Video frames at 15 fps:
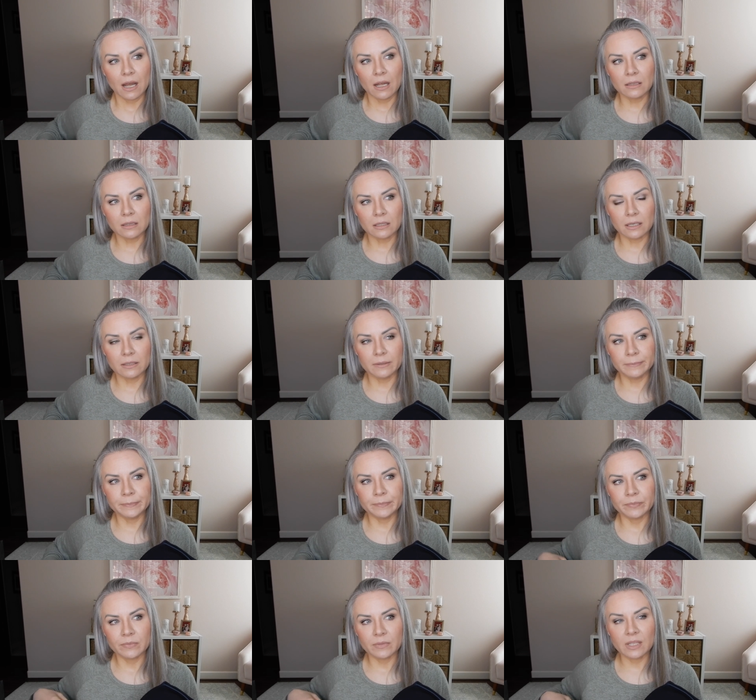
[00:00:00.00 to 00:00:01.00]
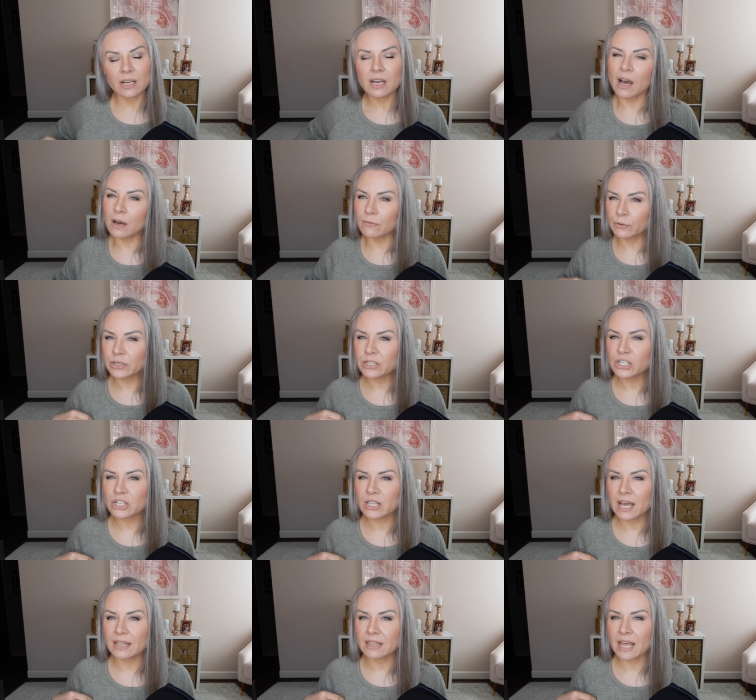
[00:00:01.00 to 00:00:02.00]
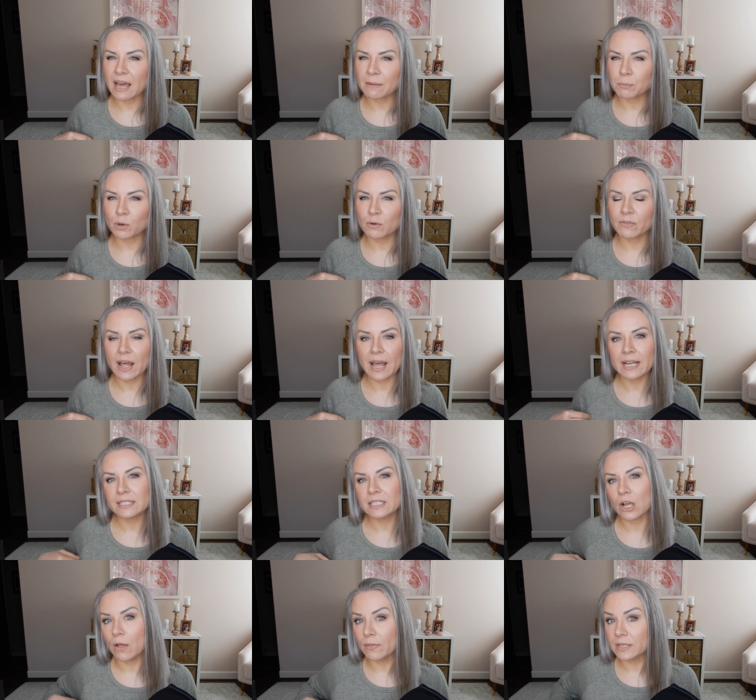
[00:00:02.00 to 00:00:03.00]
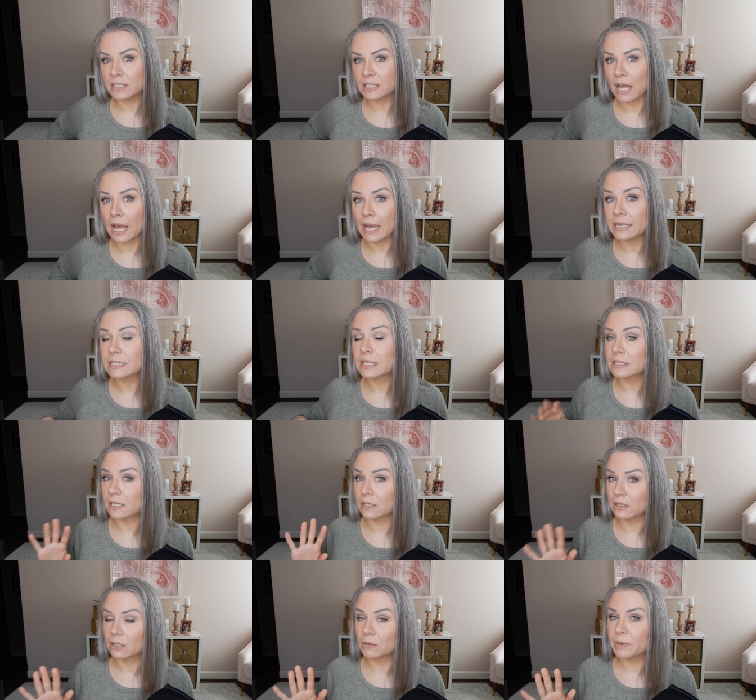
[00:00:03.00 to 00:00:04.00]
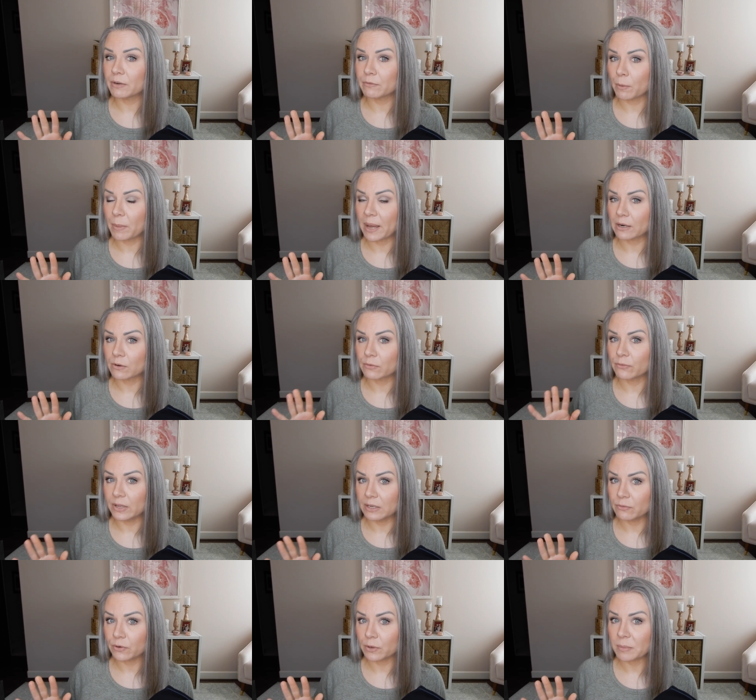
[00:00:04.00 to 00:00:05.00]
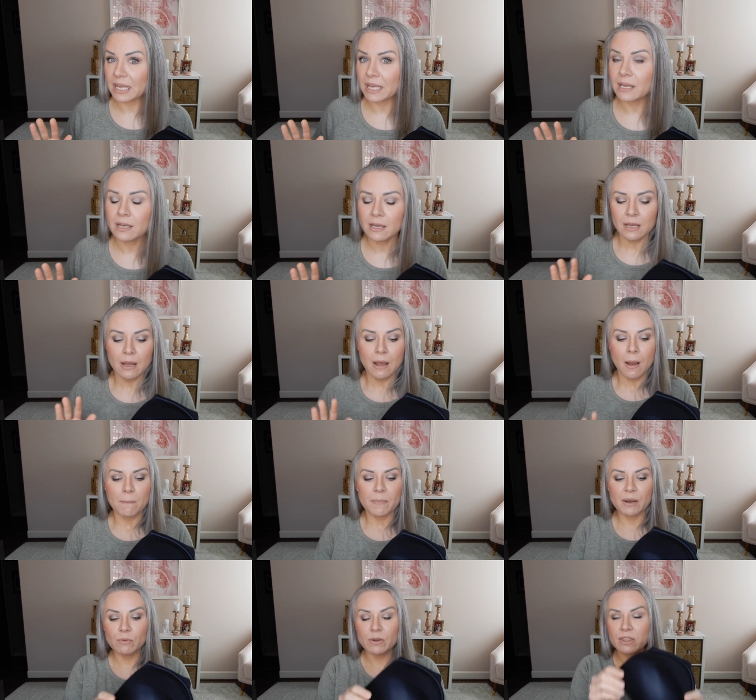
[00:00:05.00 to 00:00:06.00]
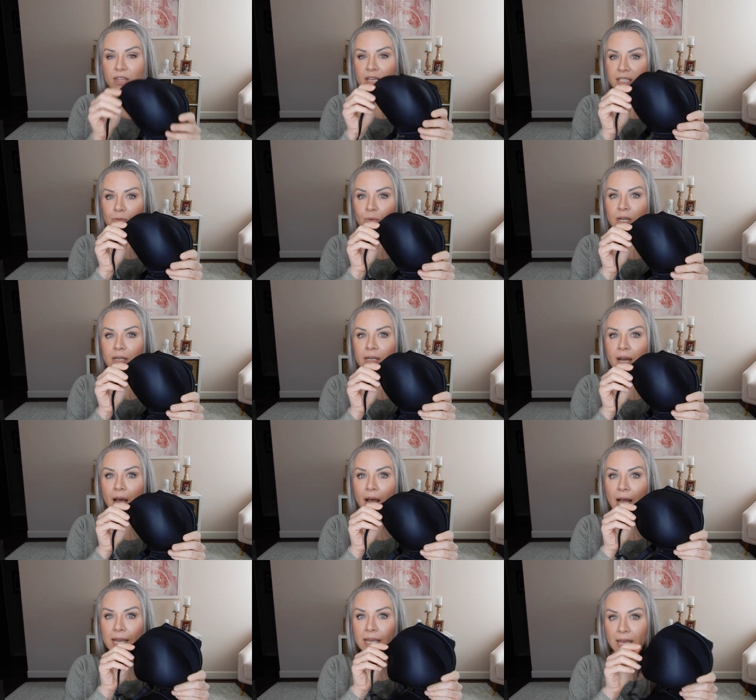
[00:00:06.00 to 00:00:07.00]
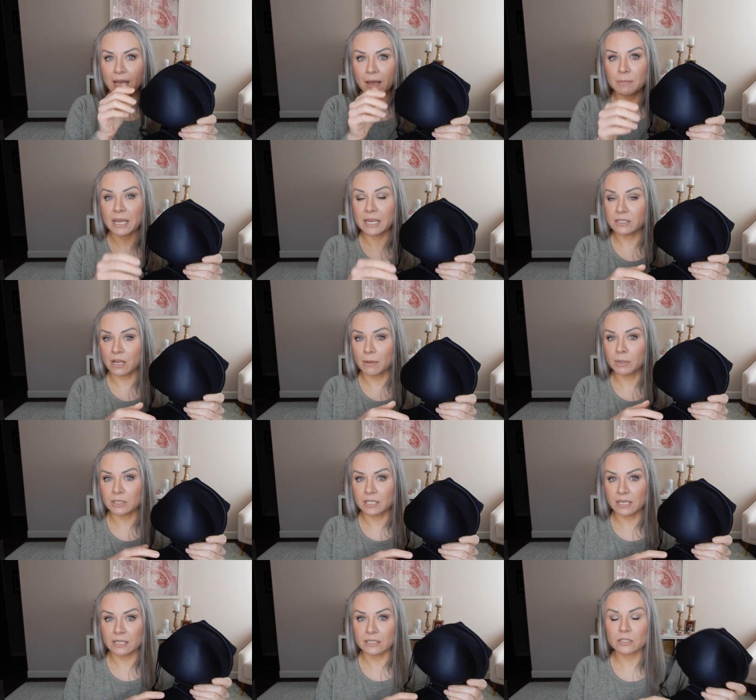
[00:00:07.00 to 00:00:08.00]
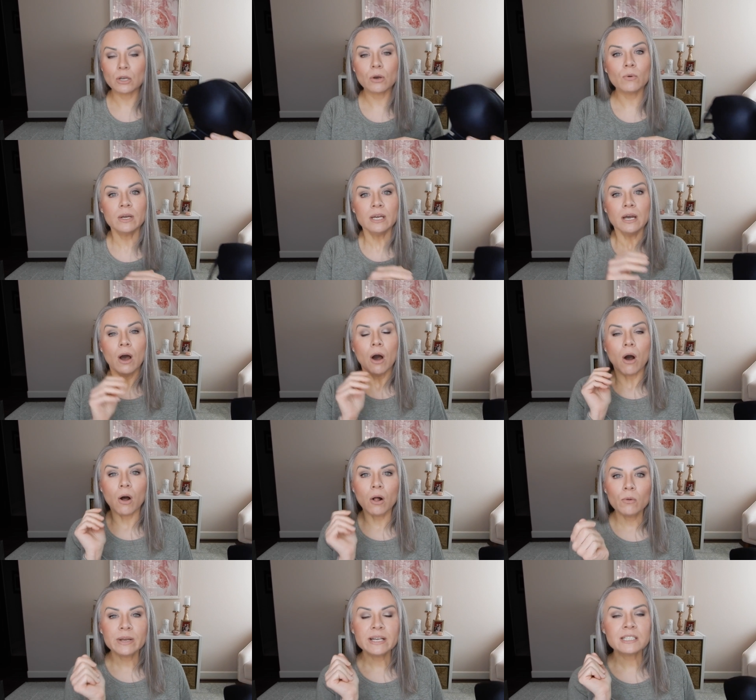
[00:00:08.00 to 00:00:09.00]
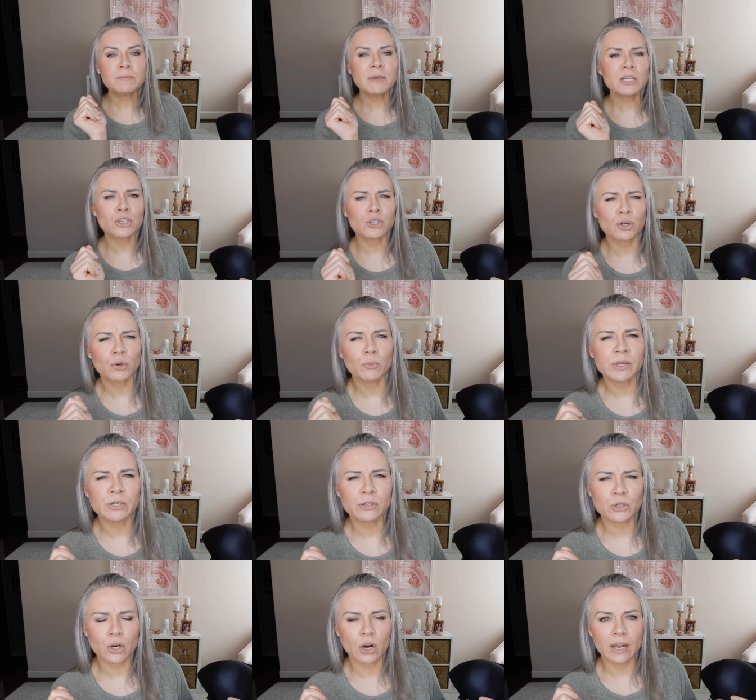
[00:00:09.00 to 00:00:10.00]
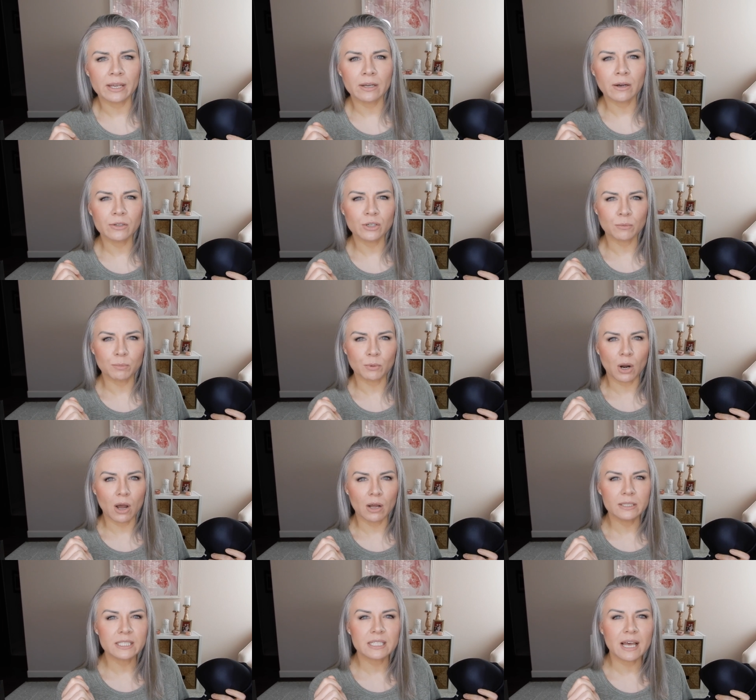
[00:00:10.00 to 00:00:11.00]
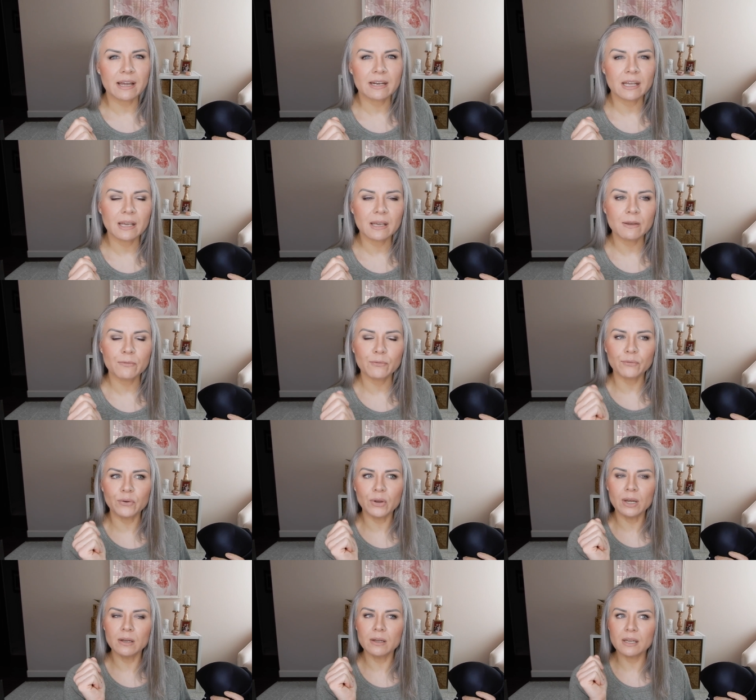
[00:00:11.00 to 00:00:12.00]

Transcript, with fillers: a, the coverage that that provides on the sides is a little bit of a better fit for me. But with this one, I am a double D. So always make sure when you're trying on your bras that if